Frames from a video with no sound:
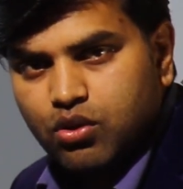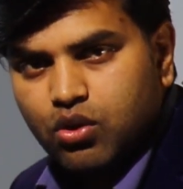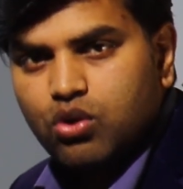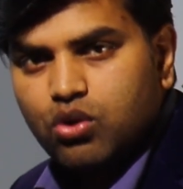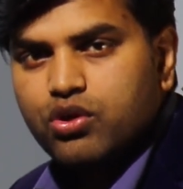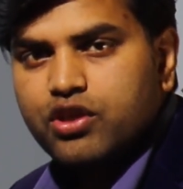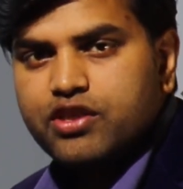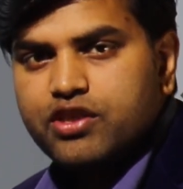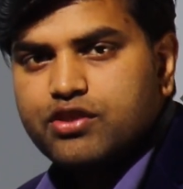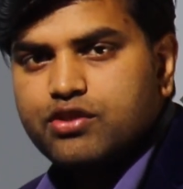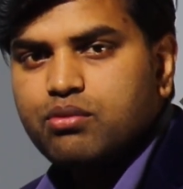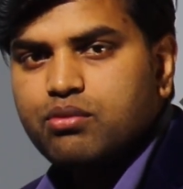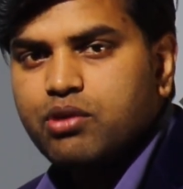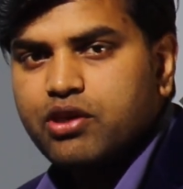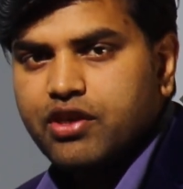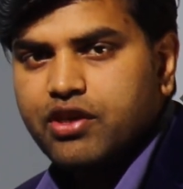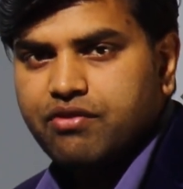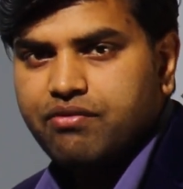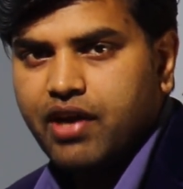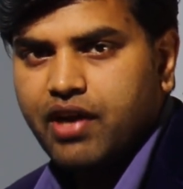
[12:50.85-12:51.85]
colony
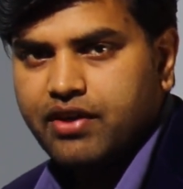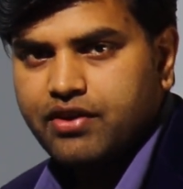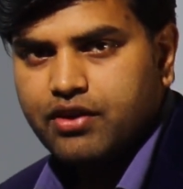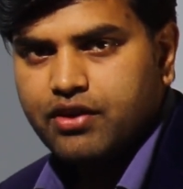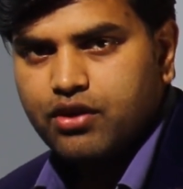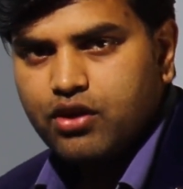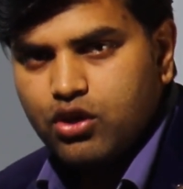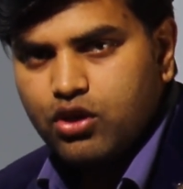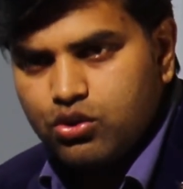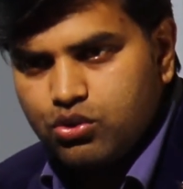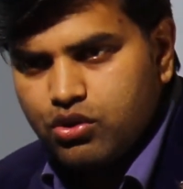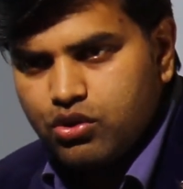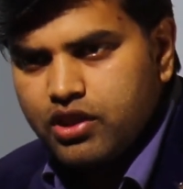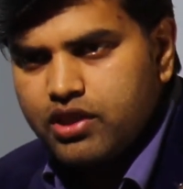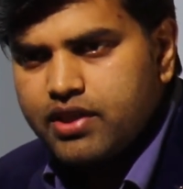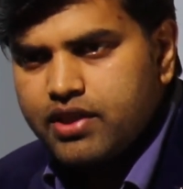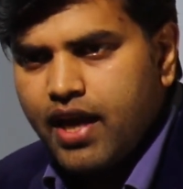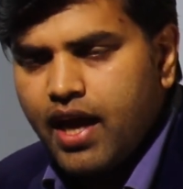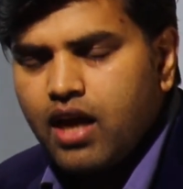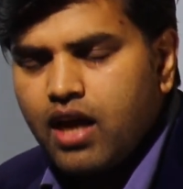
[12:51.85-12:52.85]
stimulating factor so
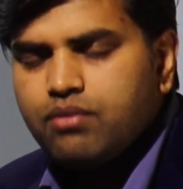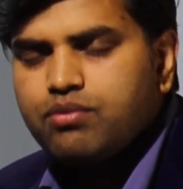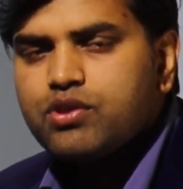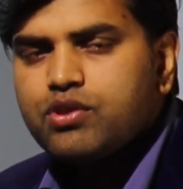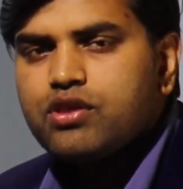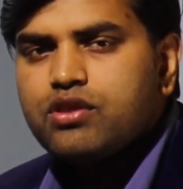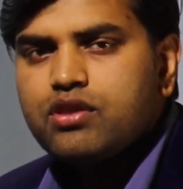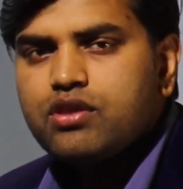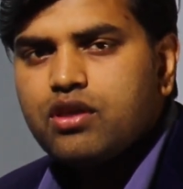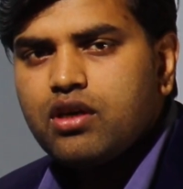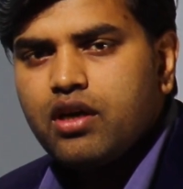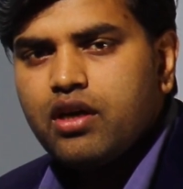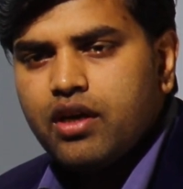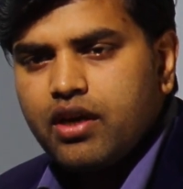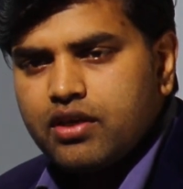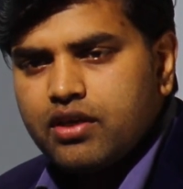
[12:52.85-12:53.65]
this helps in the